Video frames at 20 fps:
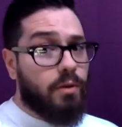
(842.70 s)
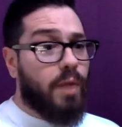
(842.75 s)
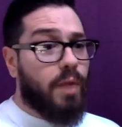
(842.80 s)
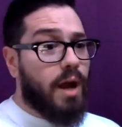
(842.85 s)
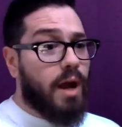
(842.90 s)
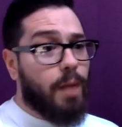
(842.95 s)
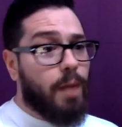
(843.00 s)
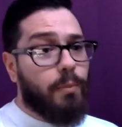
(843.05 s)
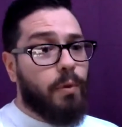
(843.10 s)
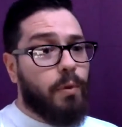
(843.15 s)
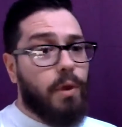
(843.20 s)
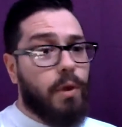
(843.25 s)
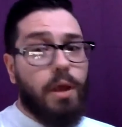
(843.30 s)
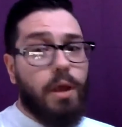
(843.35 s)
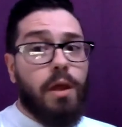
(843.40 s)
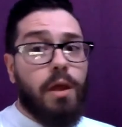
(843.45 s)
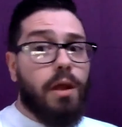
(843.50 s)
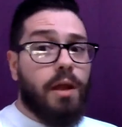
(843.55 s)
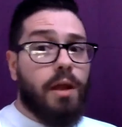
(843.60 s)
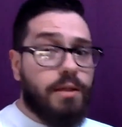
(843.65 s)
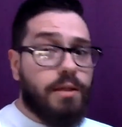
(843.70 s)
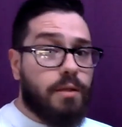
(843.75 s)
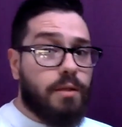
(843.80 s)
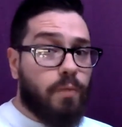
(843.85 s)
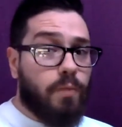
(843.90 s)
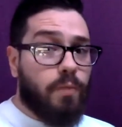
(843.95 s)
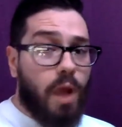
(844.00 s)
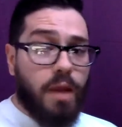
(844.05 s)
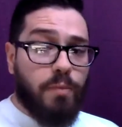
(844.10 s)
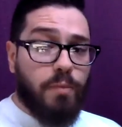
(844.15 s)
pop. Guys
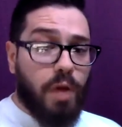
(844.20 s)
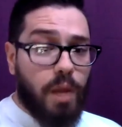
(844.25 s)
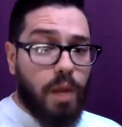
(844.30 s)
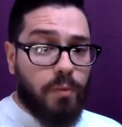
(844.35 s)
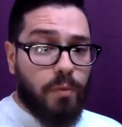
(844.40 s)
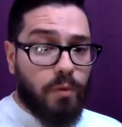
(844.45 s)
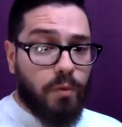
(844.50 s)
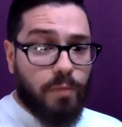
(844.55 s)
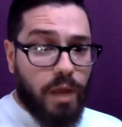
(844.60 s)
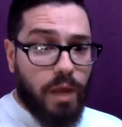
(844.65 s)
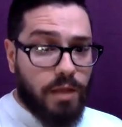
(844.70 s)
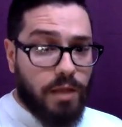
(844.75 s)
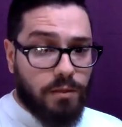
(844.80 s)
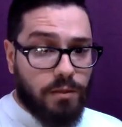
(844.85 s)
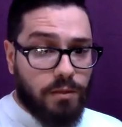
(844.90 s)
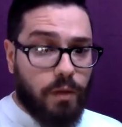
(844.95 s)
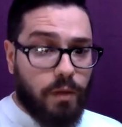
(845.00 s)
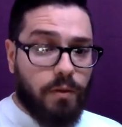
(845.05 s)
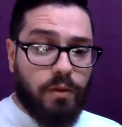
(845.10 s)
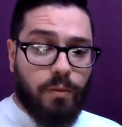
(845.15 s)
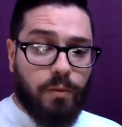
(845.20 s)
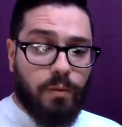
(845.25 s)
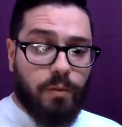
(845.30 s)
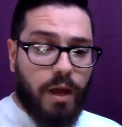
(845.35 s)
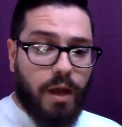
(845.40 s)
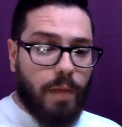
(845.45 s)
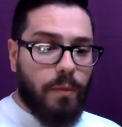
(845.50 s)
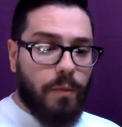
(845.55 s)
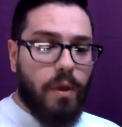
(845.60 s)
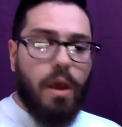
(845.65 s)
like Roddy Piper, who passed away, with a little
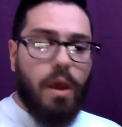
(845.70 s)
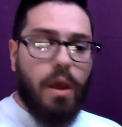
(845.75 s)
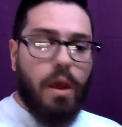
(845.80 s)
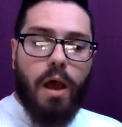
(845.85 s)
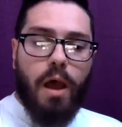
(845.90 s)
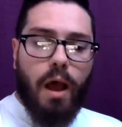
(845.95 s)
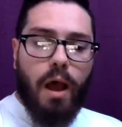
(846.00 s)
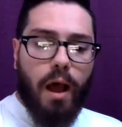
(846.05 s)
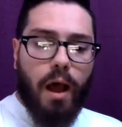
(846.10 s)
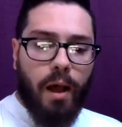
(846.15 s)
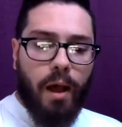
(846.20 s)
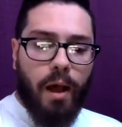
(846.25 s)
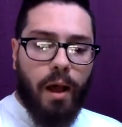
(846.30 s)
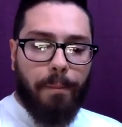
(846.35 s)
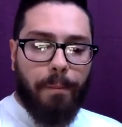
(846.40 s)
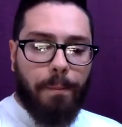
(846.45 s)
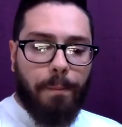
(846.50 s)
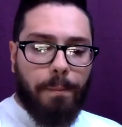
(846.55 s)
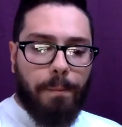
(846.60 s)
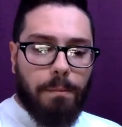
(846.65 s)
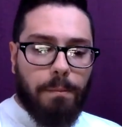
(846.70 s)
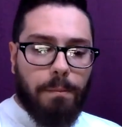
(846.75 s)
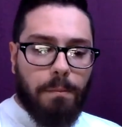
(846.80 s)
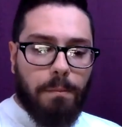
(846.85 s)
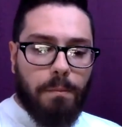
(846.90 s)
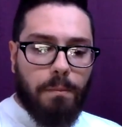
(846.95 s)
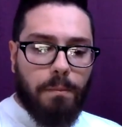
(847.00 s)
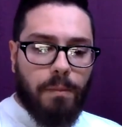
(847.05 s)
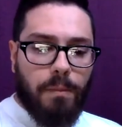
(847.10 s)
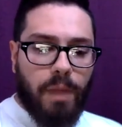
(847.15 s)
pop, and
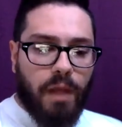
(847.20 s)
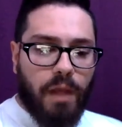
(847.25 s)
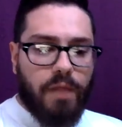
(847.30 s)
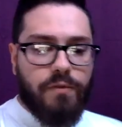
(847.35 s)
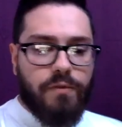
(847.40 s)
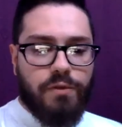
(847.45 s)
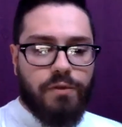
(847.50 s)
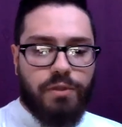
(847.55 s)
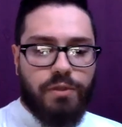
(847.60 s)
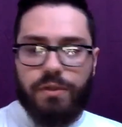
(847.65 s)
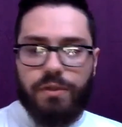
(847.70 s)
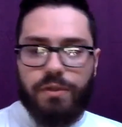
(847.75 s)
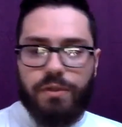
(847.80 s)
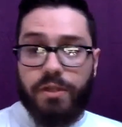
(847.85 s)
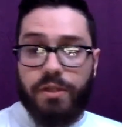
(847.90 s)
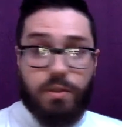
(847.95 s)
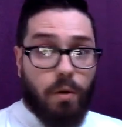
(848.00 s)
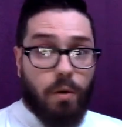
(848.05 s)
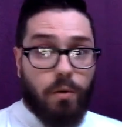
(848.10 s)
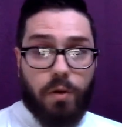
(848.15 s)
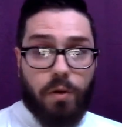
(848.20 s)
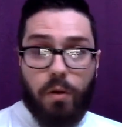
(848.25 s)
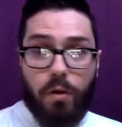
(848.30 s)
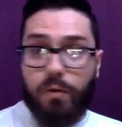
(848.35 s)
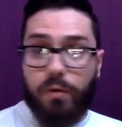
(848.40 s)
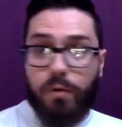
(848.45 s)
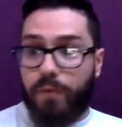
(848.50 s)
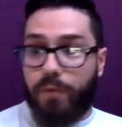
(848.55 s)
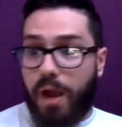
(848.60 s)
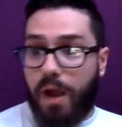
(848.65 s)
even just like Stone
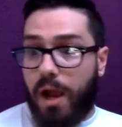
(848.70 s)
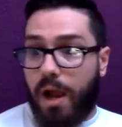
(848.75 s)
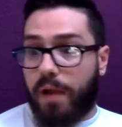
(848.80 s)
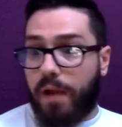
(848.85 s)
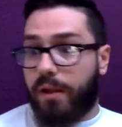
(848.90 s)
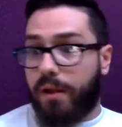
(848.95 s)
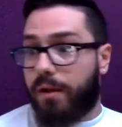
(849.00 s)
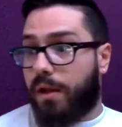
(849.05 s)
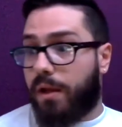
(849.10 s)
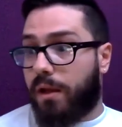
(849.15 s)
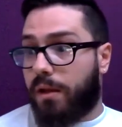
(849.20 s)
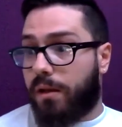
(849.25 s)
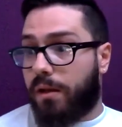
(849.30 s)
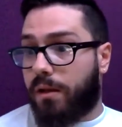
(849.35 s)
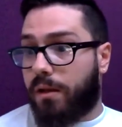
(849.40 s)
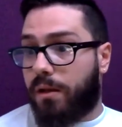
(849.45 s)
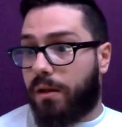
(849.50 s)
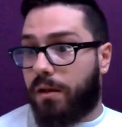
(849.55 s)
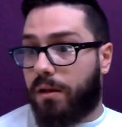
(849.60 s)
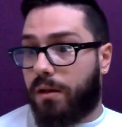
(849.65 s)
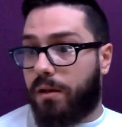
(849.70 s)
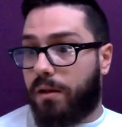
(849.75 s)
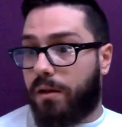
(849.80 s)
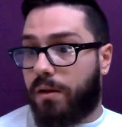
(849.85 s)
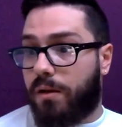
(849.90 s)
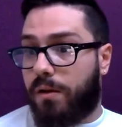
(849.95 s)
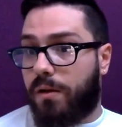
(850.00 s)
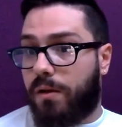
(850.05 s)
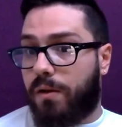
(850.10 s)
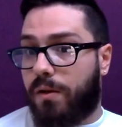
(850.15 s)
Cold and The Rock, and
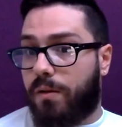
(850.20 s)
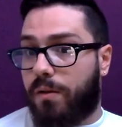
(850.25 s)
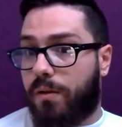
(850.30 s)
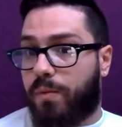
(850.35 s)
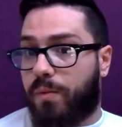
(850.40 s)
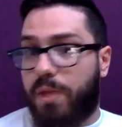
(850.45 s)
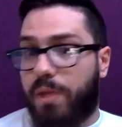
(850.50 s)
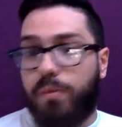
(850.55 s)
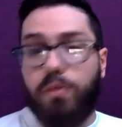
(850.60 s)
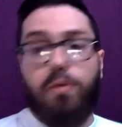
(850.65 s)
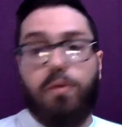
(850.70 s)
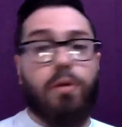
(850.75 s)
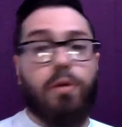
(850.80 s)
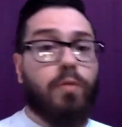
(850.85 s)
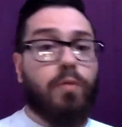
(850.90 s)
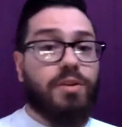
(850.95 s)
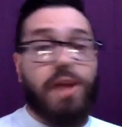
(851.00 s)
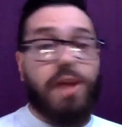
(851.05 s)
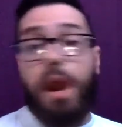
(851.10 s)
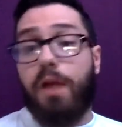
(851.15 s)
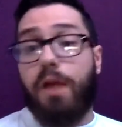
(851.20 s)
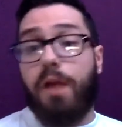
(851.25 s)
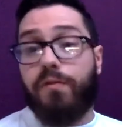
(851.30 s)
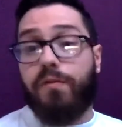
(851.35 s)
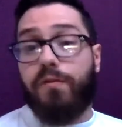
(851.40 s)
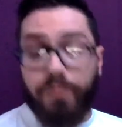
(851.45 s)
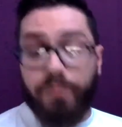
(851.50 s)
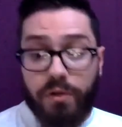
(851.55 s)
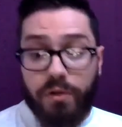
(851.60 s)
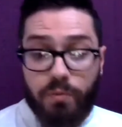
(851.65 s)
people who are retired
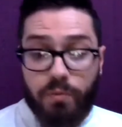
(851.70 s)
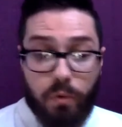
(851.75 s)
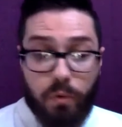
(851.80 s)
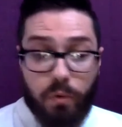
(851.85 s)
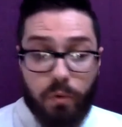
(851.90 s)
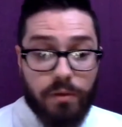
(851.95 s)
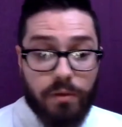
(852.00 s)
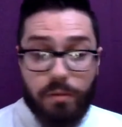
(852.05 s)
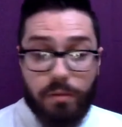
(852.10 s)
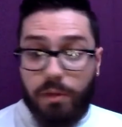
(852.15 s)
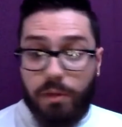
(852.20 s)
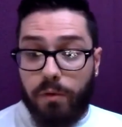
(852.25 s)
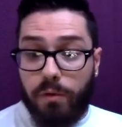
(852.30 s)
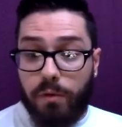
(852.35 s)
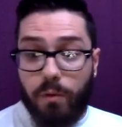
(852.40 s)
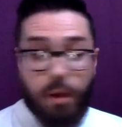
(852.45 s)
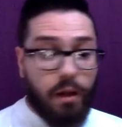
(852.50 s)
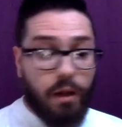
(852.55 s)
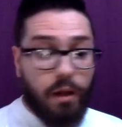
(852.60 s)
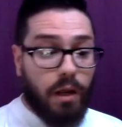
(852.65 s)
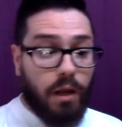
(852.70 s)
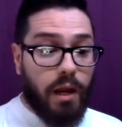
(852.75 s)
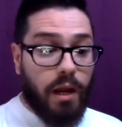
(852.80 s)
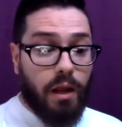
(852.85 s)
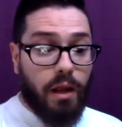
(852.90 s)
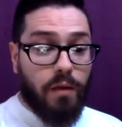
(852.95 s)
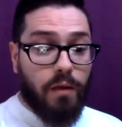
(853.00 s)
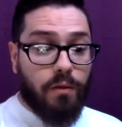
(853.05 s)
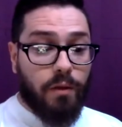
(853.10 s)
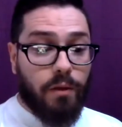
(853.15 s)
from their sport that maybe you want
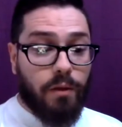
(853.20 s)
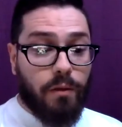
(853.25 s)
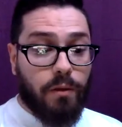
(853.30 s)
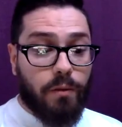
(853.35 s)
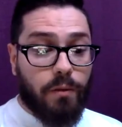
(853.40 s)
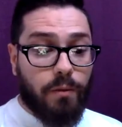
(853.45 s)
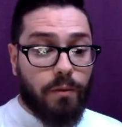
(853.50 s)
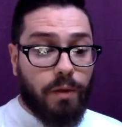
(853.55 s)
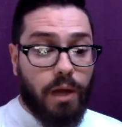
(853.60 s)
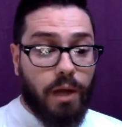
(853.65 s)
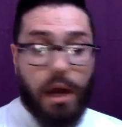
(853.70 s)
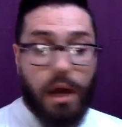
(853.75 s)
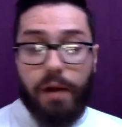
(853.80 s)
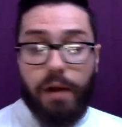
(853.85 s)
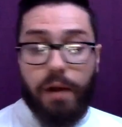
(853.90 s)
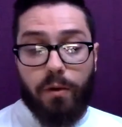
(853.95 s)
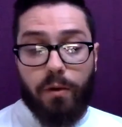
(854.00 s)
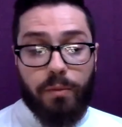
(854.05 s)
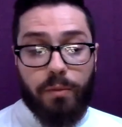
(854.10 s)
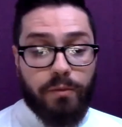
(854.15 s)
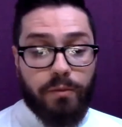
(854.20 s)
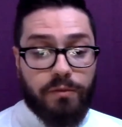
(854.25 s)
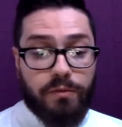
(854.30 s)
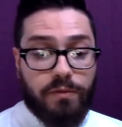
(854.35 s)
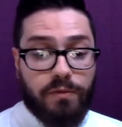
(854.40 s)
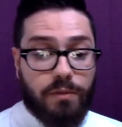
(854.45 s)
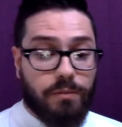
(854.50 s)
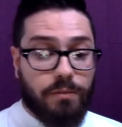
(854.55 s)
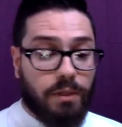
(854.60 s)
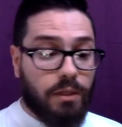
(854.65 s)
to honor, or people
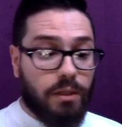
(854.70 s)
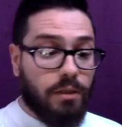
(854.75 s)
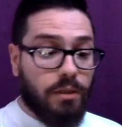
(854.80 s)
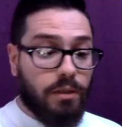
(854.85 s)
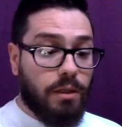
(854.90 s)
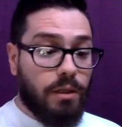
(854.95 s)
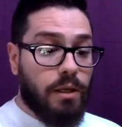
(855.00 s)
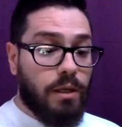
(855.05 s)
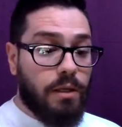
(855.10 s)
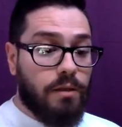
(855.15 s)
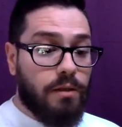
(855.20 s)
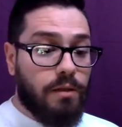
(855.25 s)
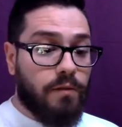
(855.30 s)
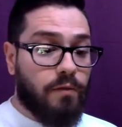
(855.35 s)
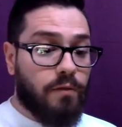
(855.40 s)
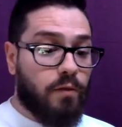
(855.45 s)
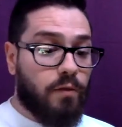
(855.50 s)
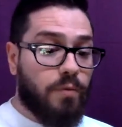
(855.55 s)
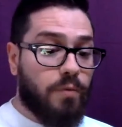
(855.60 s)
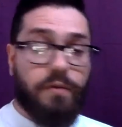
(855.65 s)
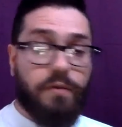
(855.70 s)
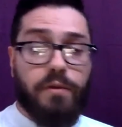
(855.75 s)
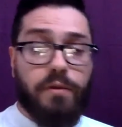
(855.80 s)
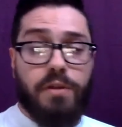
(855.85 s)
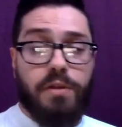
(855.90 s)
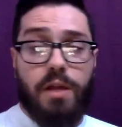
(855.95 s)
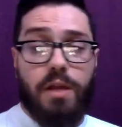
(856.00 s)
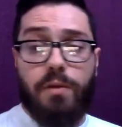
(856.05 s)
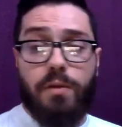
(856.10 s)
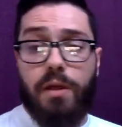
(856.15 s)
from different forms of
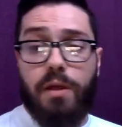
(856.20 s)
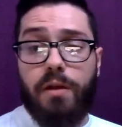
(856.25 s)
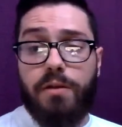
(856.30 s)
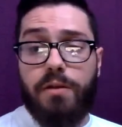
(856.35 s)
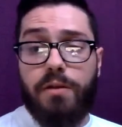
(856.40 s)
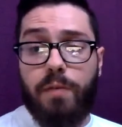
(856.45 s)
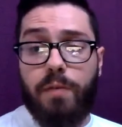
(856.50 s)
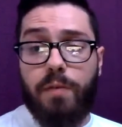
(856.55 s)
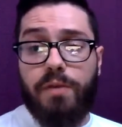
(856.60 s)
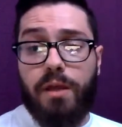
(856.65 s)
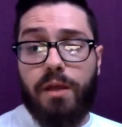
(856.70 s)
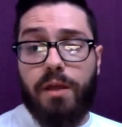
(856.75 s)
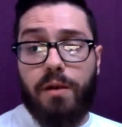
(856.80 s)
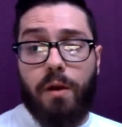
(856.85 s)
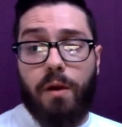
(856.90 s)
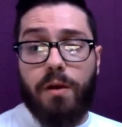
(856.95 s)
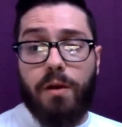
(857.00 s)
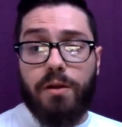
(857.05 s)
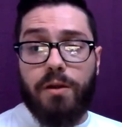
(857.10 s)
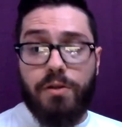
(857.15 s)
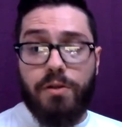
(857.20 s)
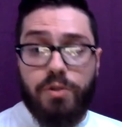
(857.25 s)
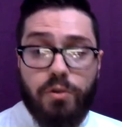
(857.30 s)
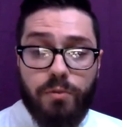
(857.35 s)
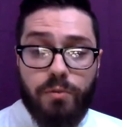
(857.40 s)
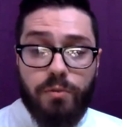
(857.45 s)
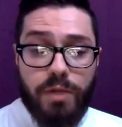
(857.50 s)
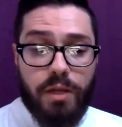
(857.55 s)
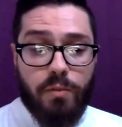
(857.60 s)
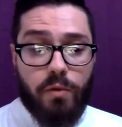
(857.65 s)
entertainment that aren't
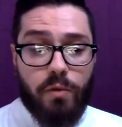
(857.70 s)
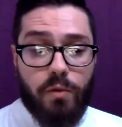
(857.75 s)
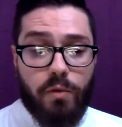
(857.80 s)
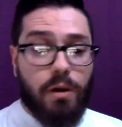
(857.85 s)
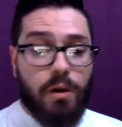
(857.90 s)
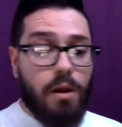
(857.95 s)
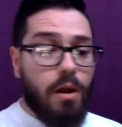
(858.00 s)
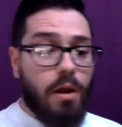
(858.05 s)
consumed anymore